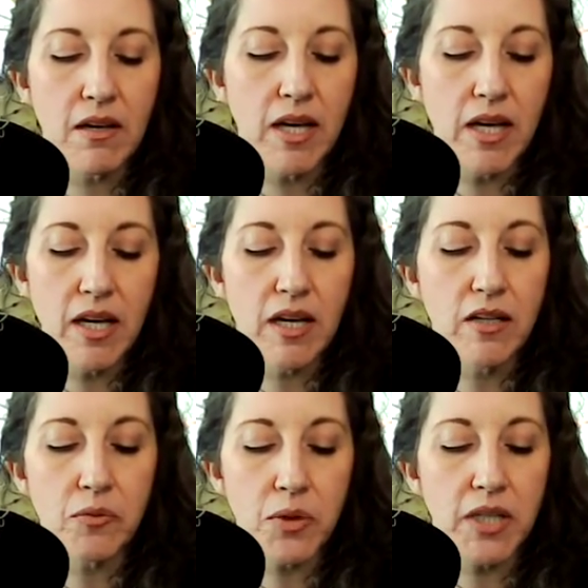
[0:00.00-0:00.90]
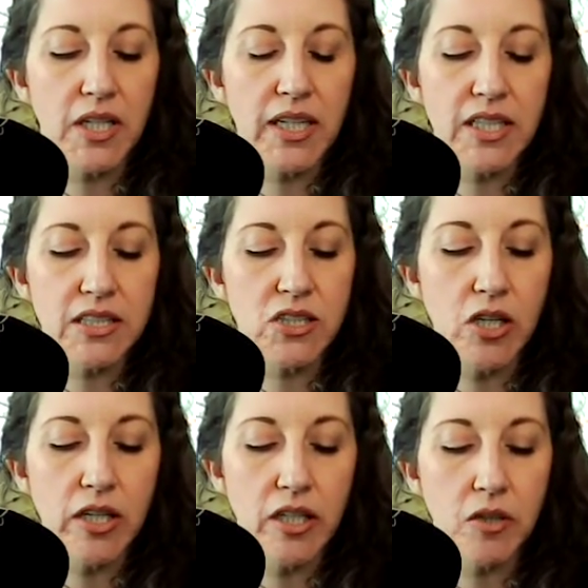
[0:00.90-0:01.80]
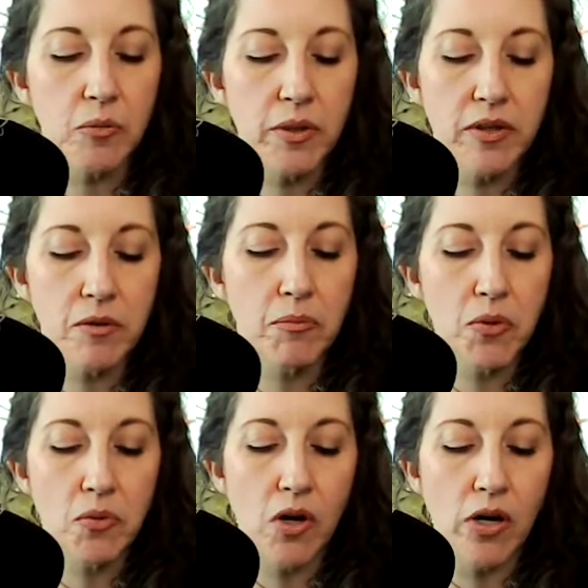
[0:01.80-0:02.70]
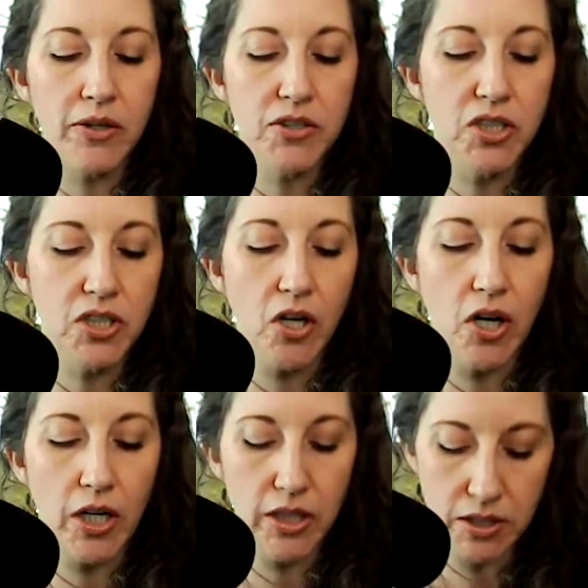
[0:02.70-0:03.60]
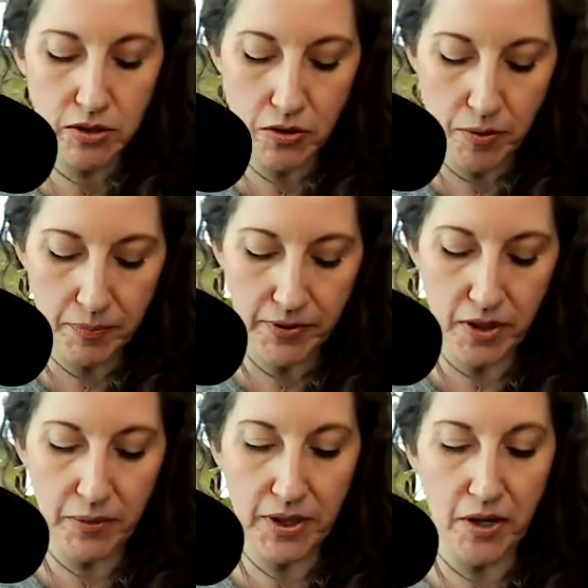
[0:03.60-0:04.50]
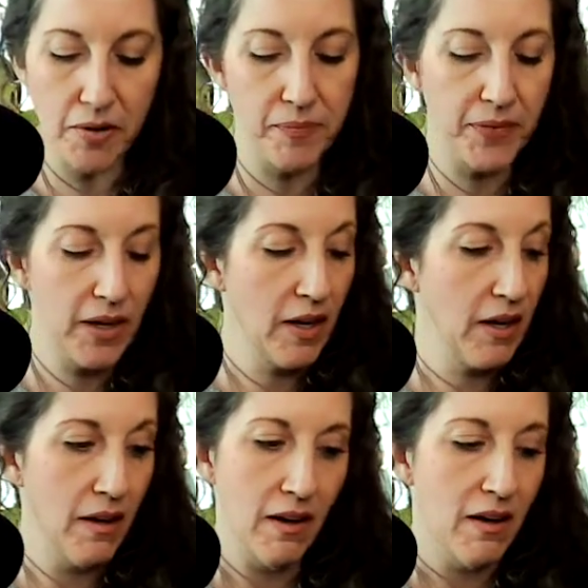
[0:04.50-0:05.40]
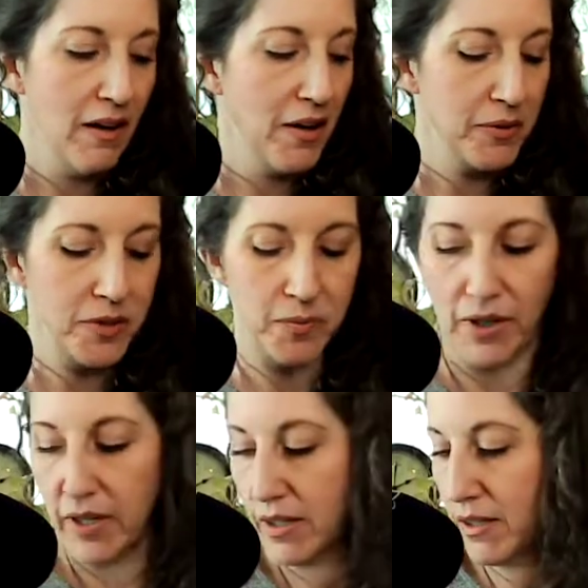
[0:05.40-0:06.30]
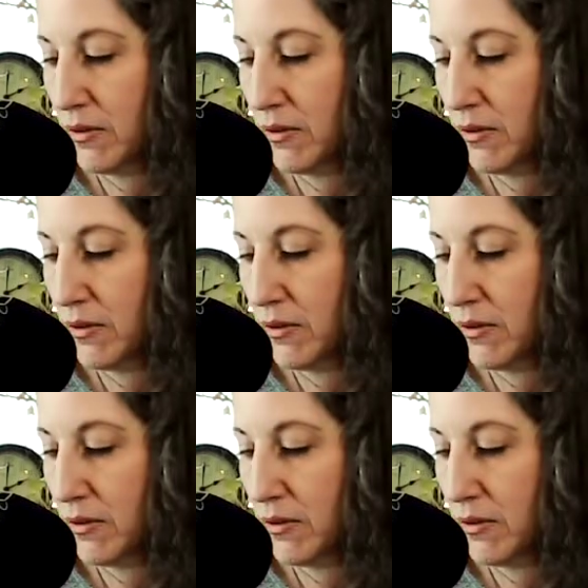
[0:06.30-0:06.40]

and we're going to get started here with the Moonology cards. Oh, there we go. I was like